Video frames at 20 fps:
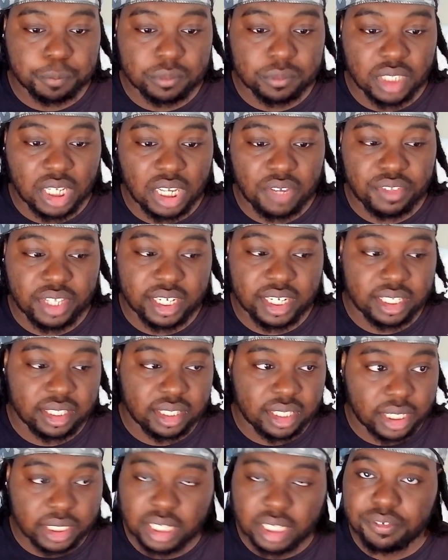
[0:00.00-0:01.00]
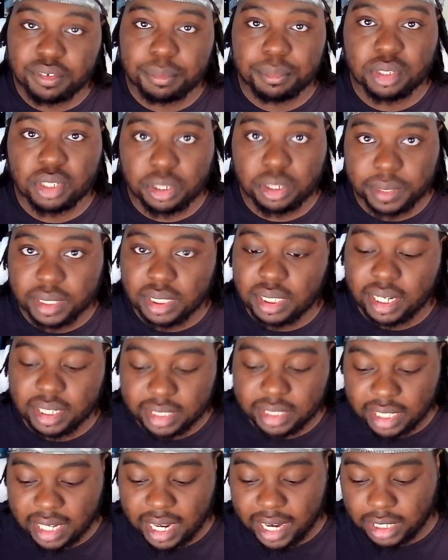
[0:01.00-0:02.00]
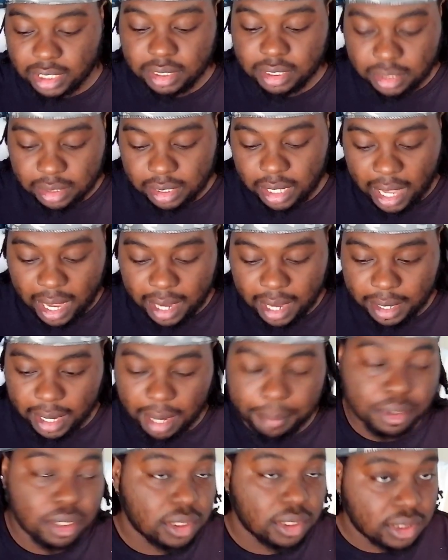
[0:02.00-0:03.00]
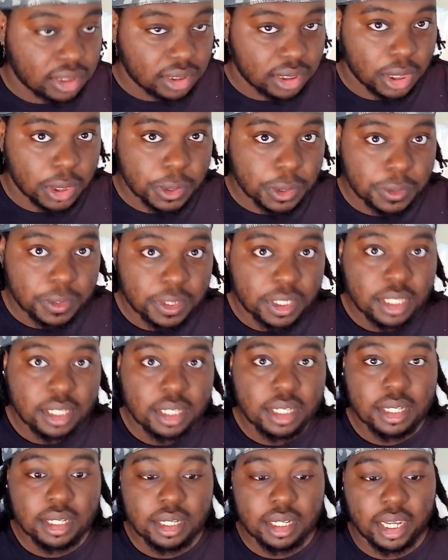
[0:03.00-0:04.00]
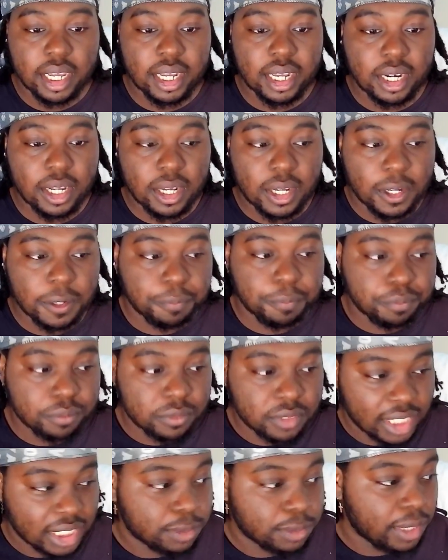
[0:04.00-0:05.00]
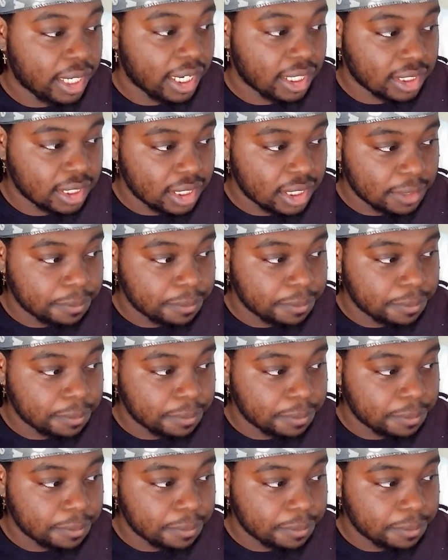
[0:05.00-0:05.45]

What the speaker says: if they're giving me the green light, then I'm good to go. And that's what I did.